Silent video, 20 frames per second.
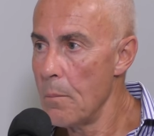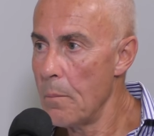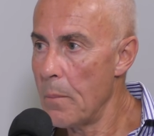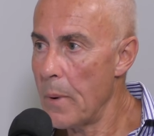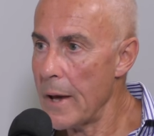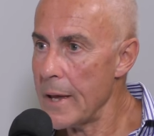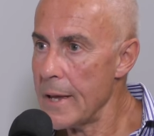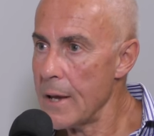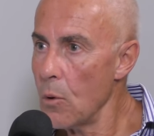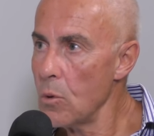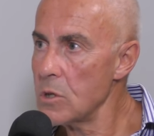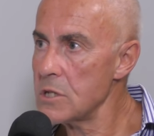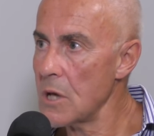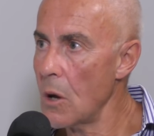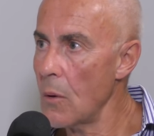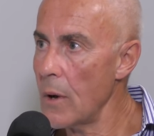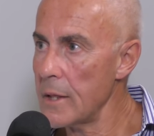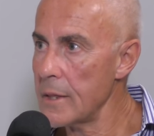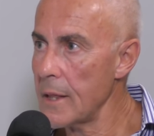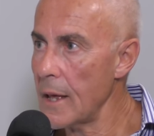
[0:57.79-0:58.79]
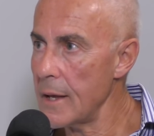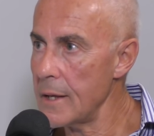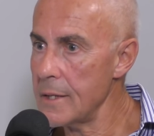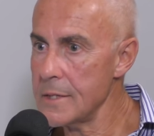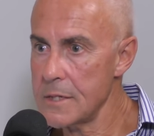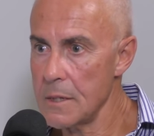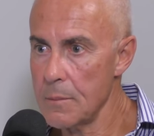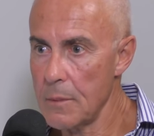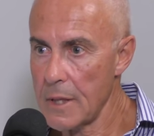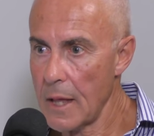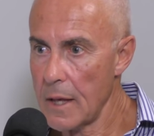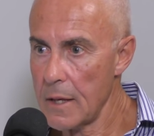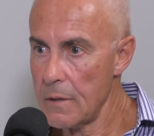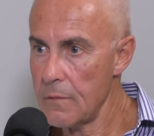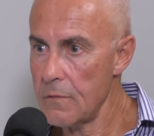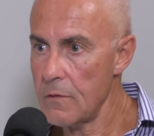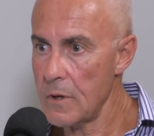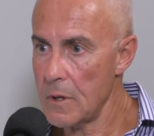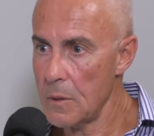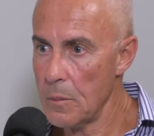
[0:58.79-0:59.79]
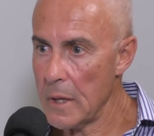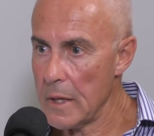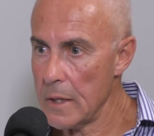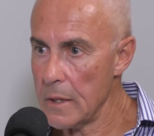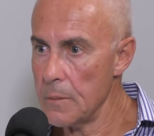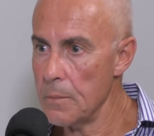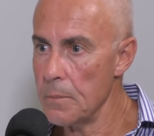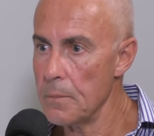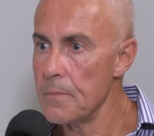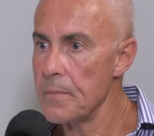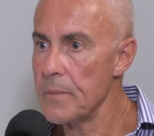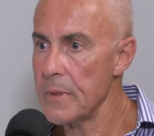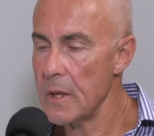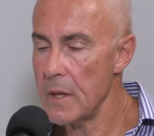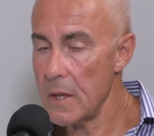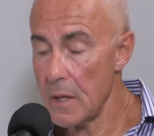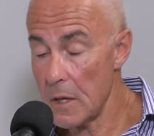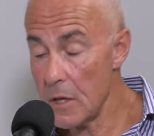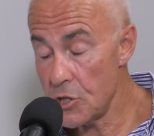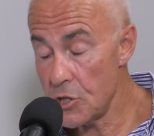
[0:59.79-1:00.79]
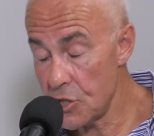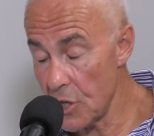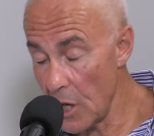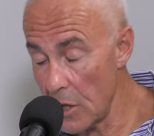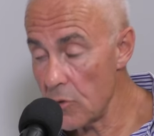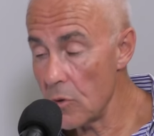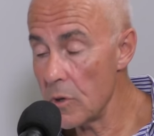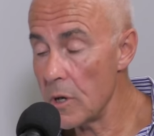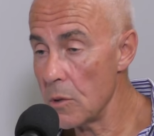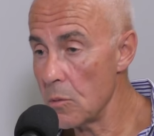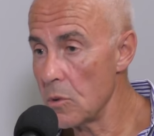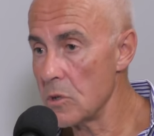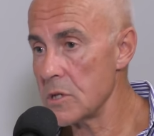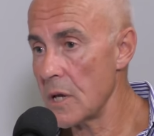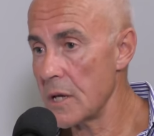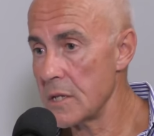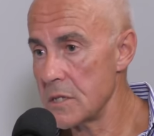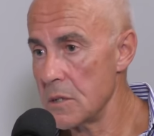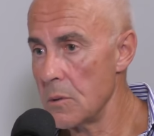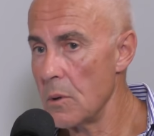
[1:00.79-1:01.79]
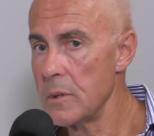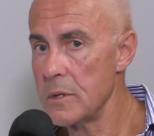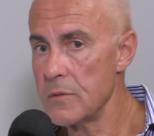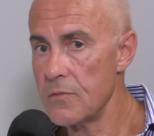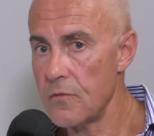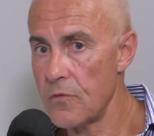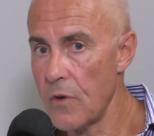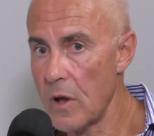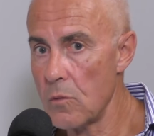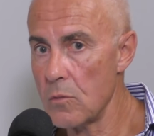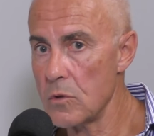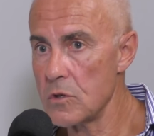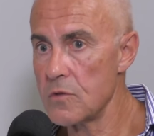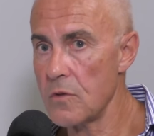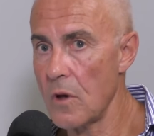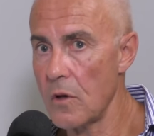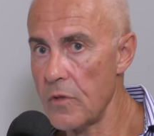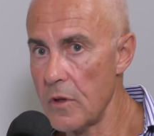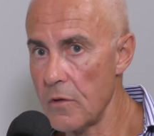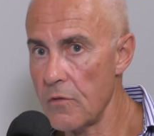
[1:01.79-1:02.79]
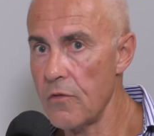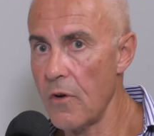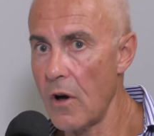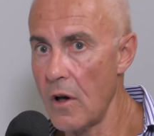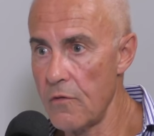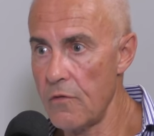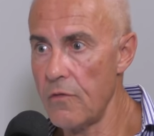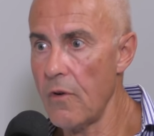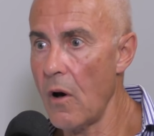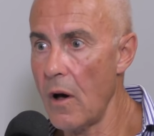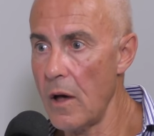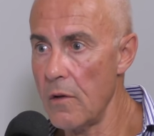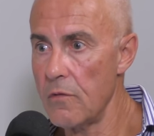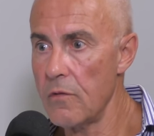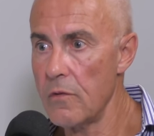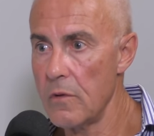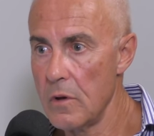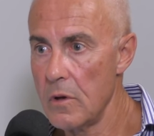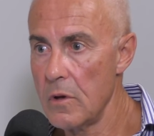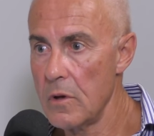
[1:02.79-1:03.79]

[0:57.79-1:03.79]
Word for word: But he also had that intimidating thing about him. He, genuinely was intimidating. Frank was, I think, five five,